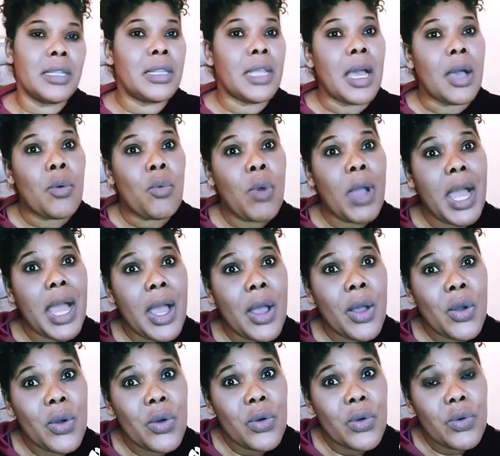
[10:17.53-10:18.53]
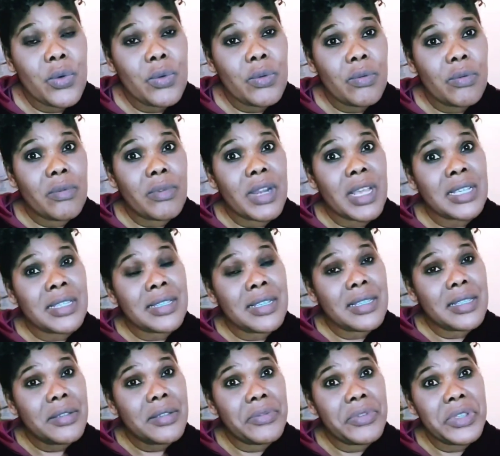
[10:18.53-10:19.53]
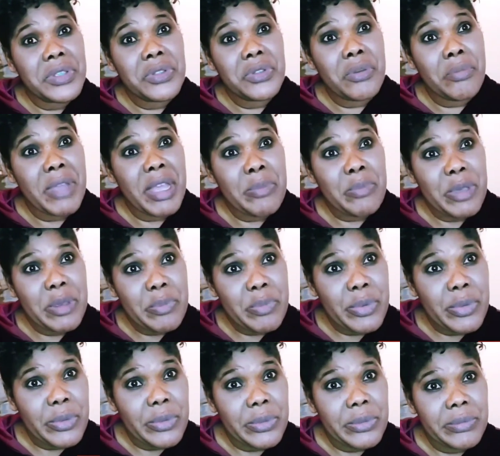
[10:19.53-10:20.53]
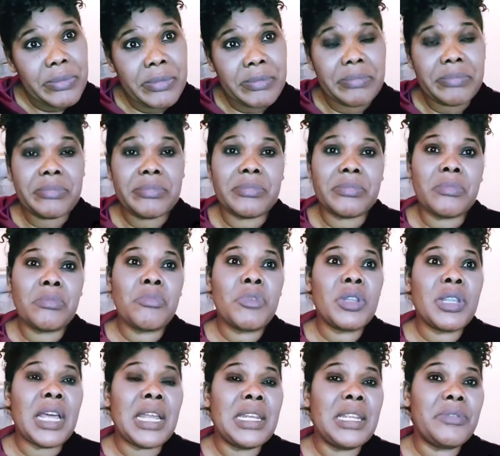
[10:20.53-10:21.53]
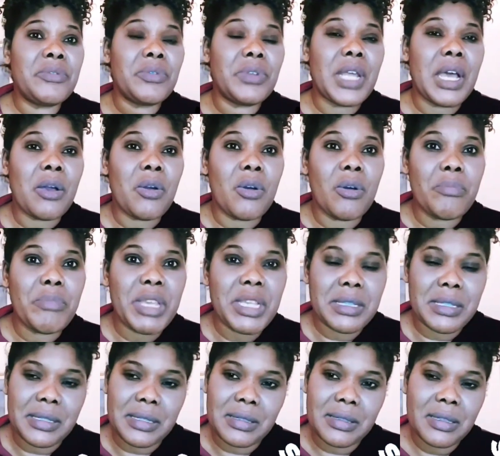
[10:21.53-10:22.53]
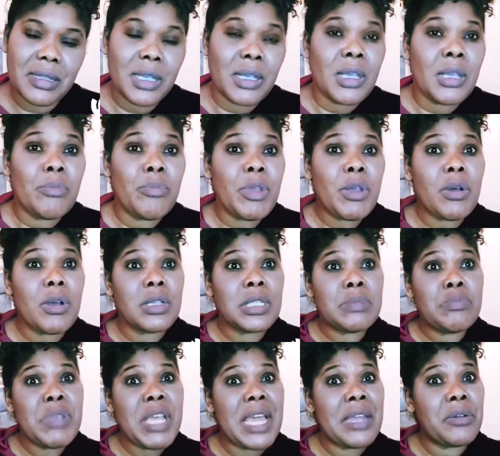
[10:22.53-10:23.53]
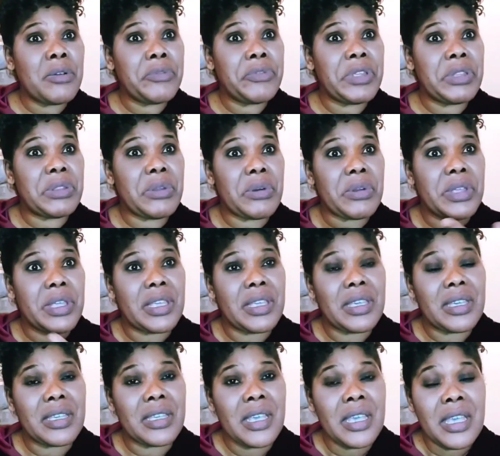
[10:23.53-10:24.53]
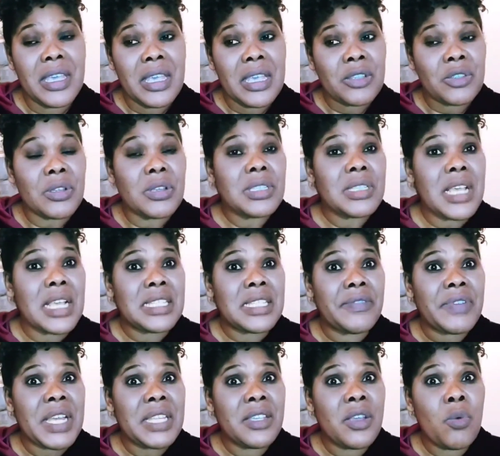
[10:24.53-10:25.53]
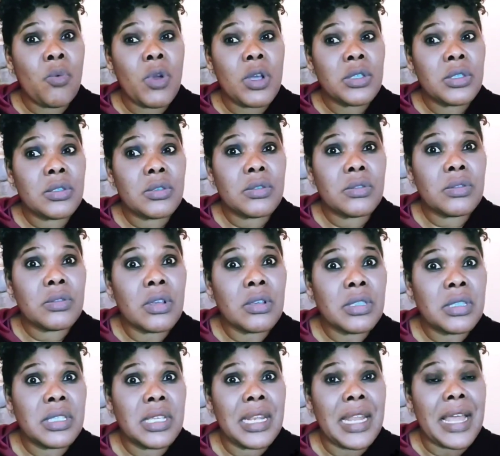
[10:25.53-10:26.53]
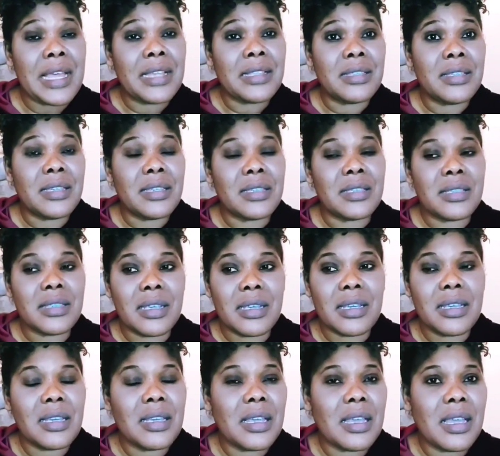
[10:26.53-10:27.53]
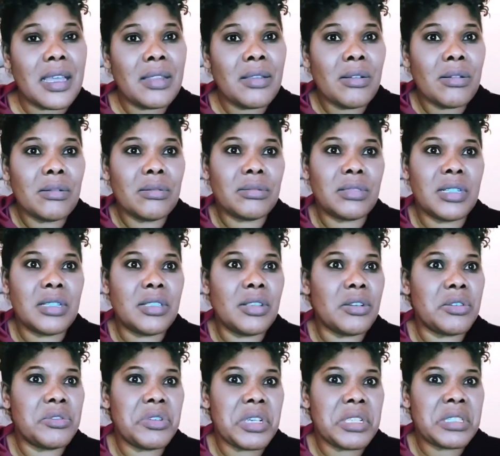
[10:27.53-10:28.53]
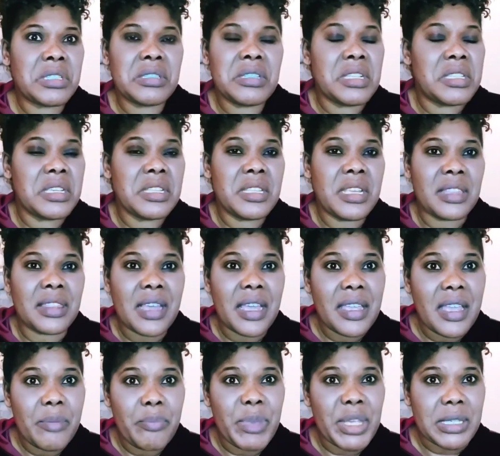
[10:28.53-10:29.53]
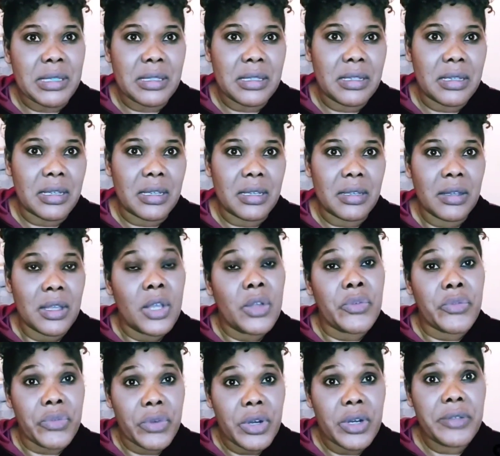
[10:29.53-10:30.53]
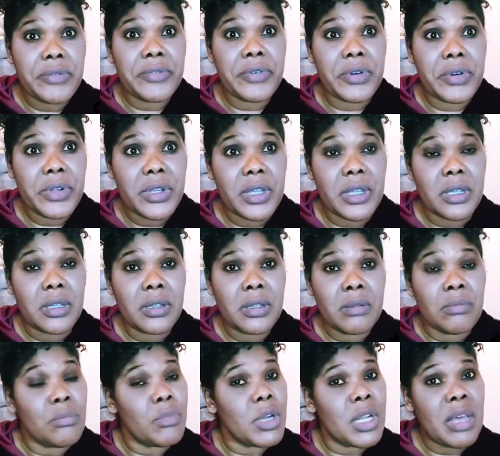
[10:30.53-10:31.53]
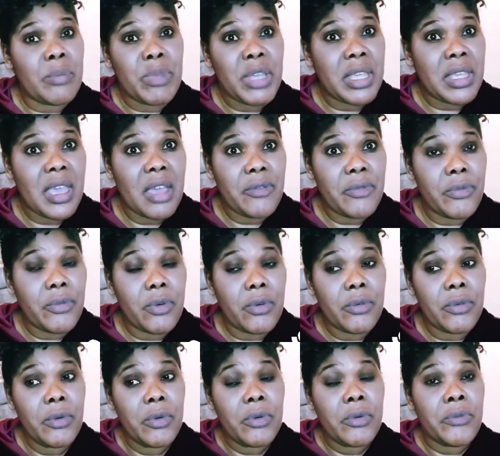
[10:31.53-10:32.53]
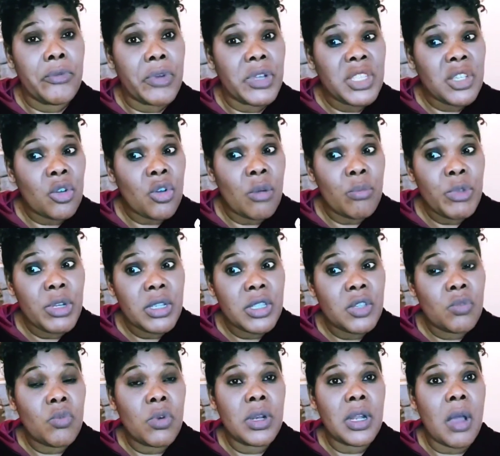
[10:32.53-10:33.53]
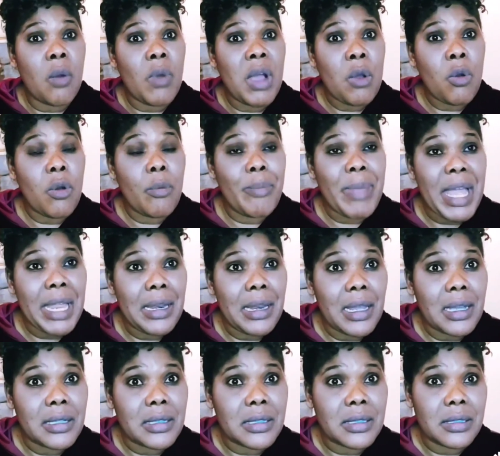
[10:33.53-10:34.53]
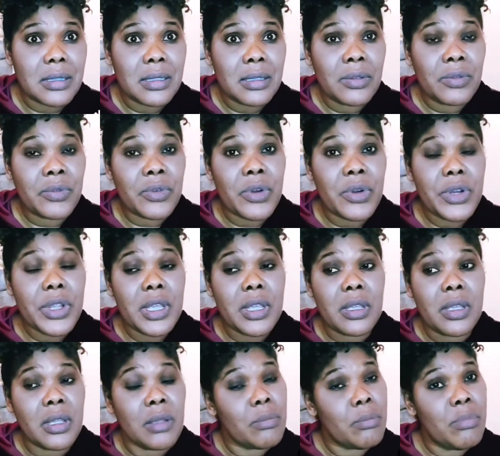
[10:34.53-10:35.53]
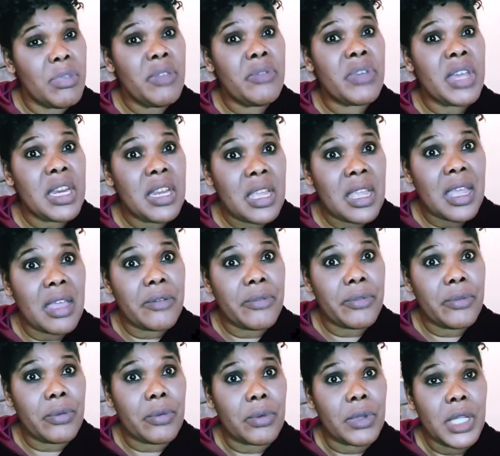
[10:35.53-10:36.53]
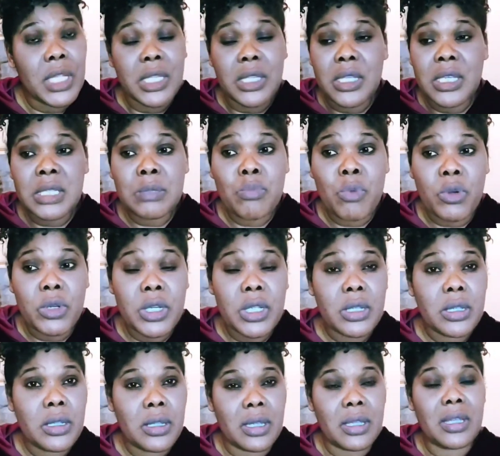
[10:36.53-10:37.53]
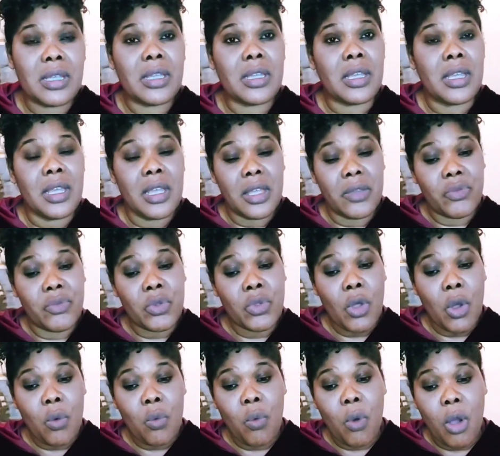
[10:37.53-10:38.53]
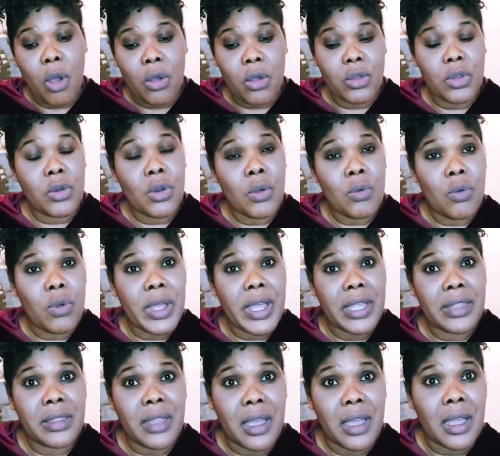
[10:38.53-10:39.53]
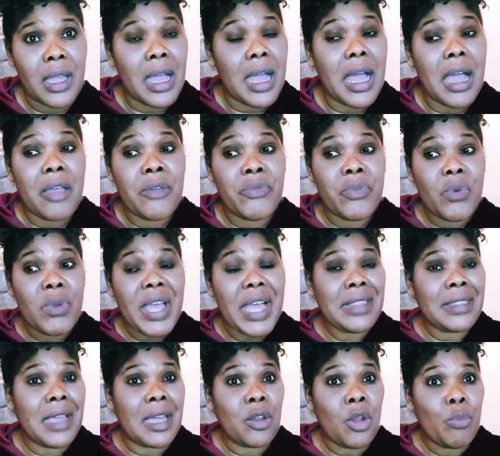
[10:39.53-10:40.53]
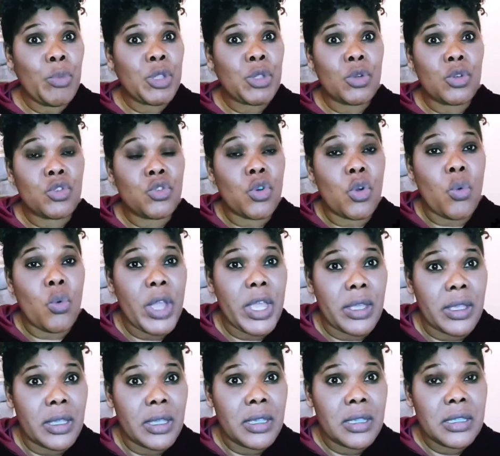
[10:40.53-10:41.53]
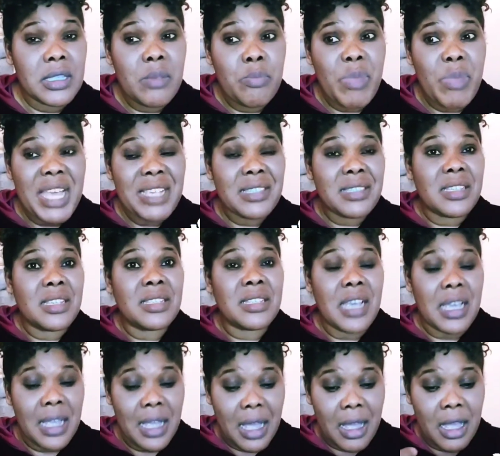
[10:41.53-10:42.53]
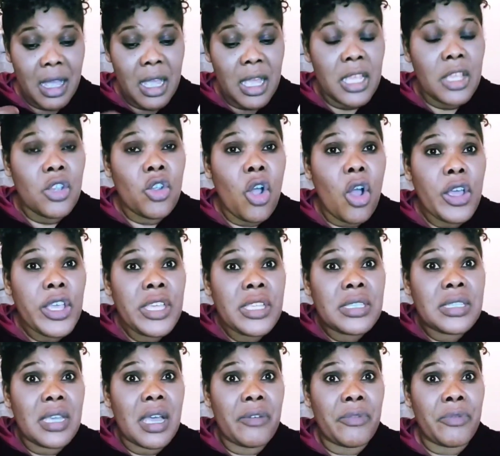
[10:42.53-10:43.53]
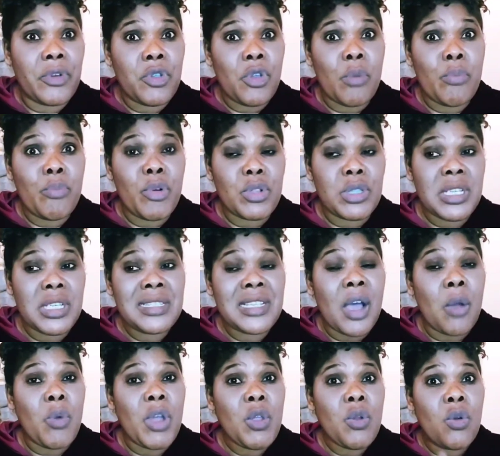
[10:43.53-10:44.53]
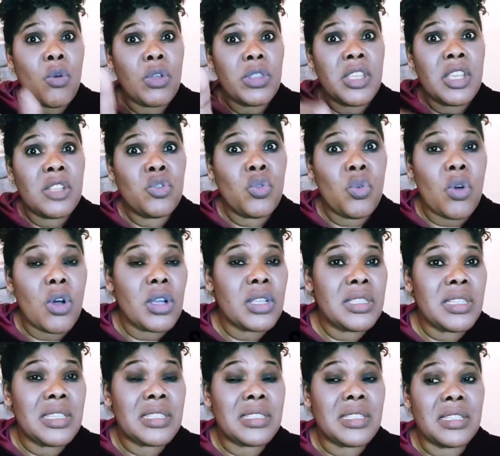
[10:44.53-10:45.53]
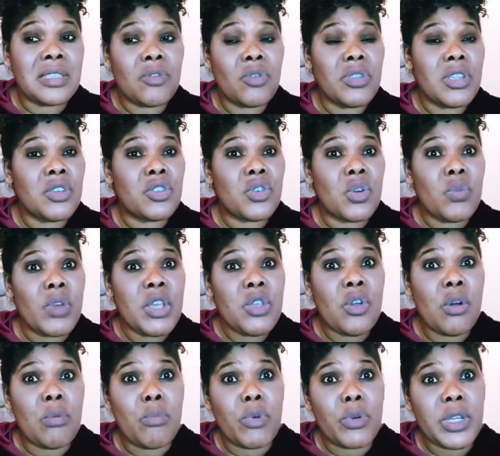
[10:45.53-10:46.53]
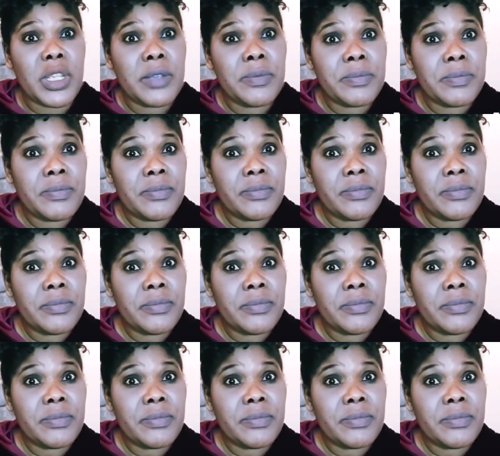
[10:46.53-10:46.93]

Now, wow, when I see the video, my people, when I leave on a comment, because me, I know if you talk again. Sometimes, if I watch something like this, I know the thing they tire person, for it, when I be careful for the community, when I want to go buy land, for it, be very careful. This money, if you not work, you not go get her, and if you get her, not be to throw away. The best thing, take her, your eat time for your body, that way you go, they do all these things, go, they throw away your money.